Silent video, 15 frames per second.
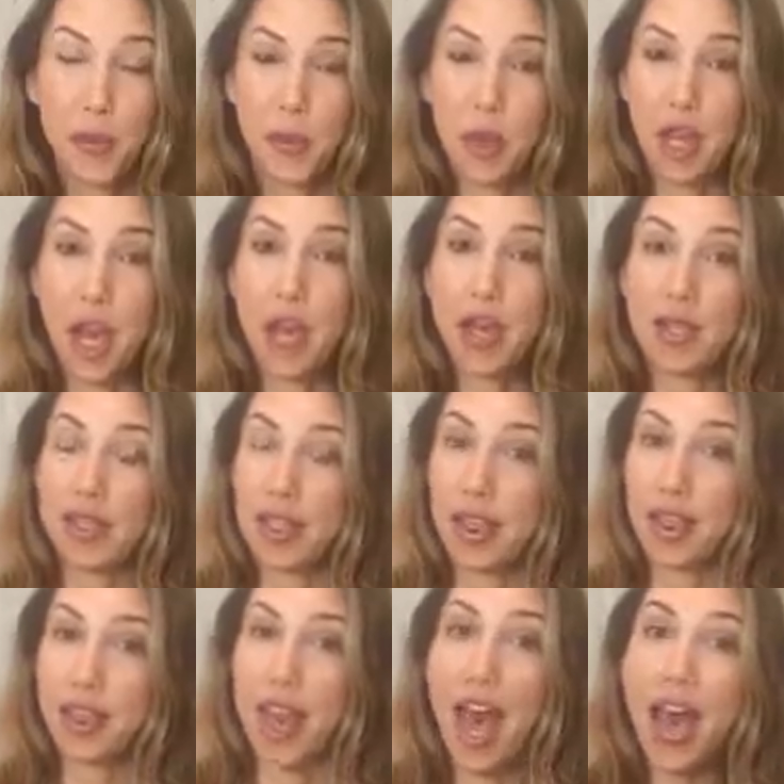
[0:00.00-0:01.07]
because
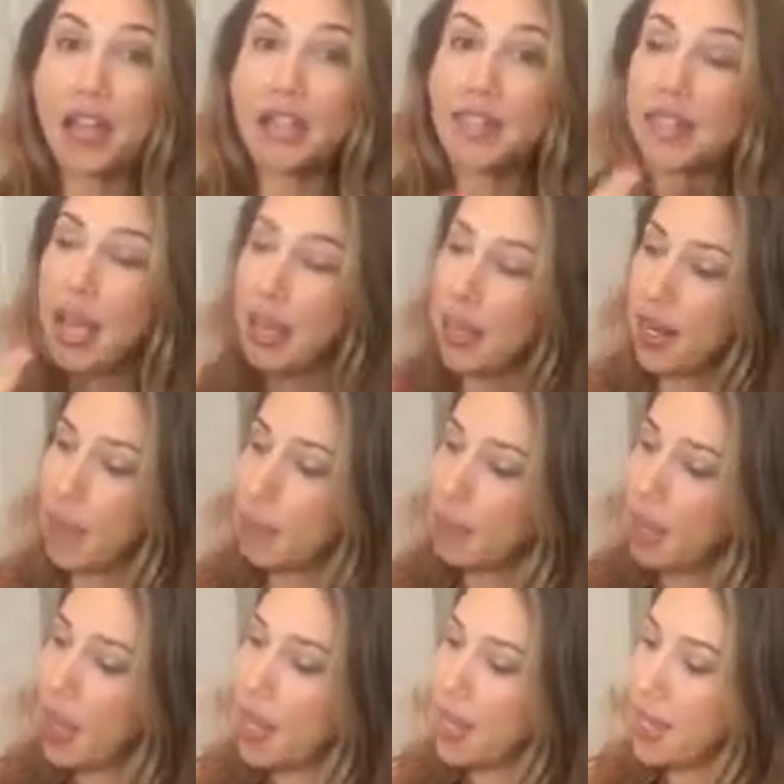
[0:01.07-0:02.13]
that set in
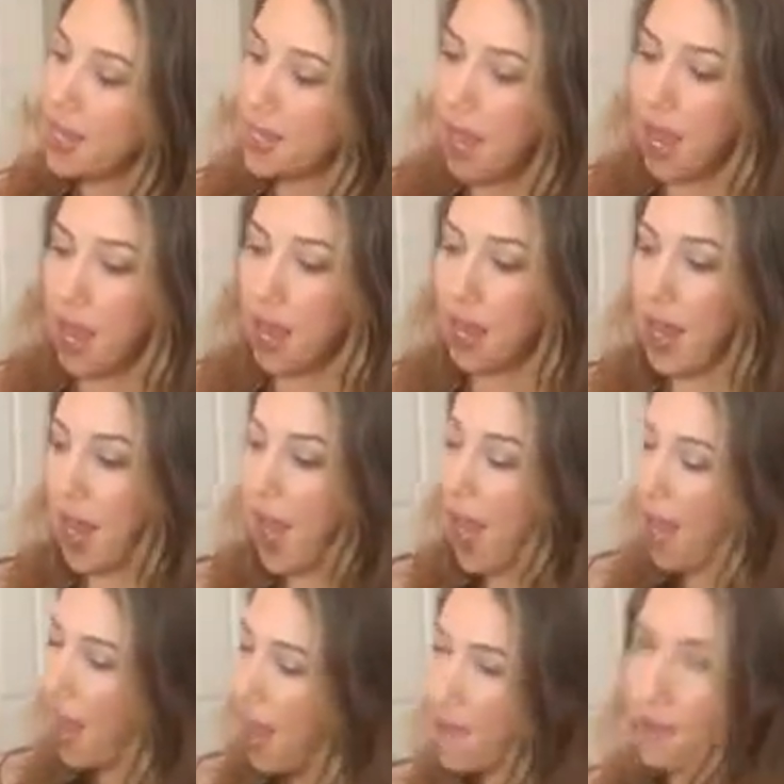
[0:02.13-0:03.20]
place a
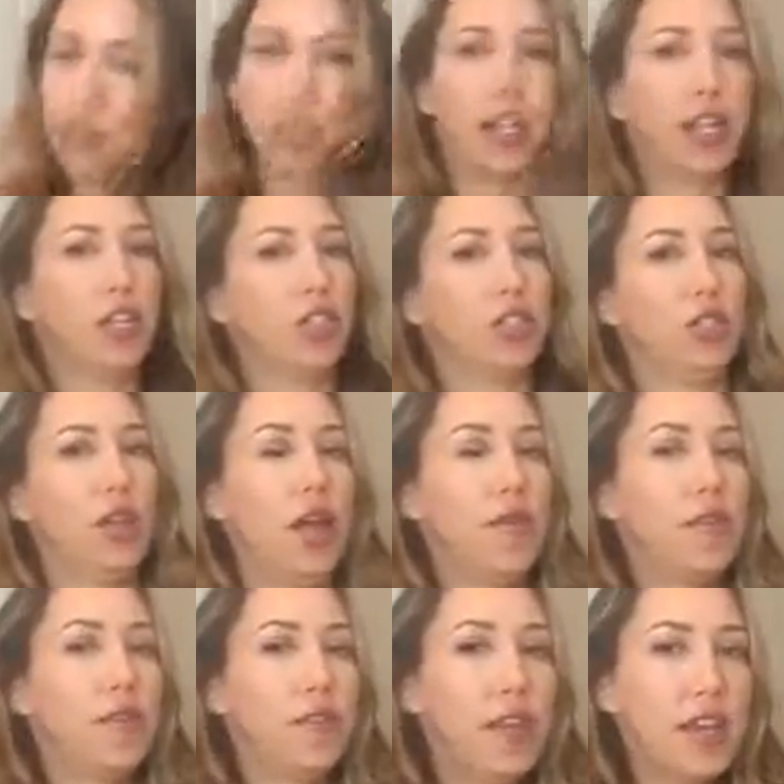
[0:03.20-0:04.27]
avalanche
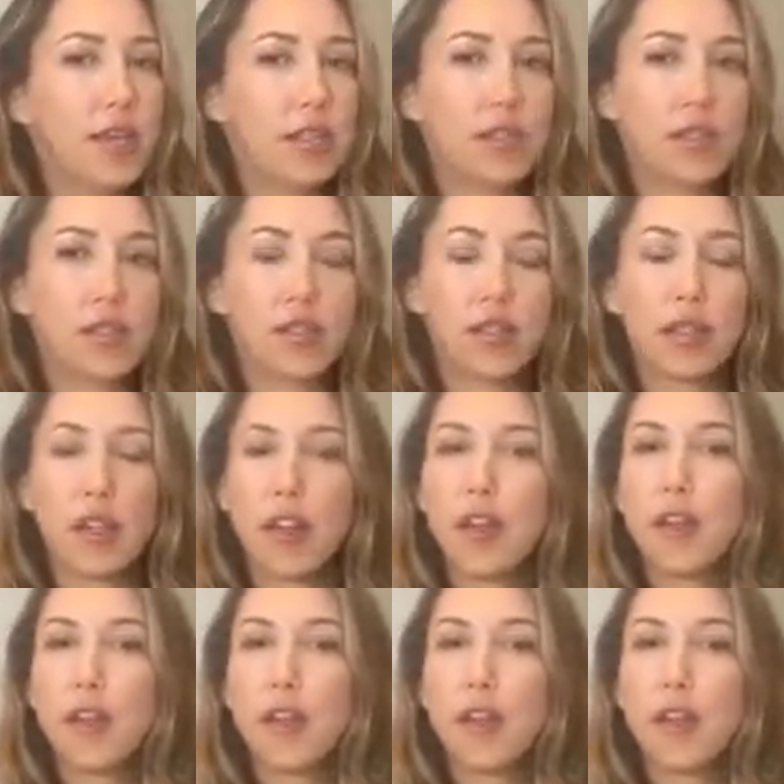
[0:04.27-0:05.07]
of events.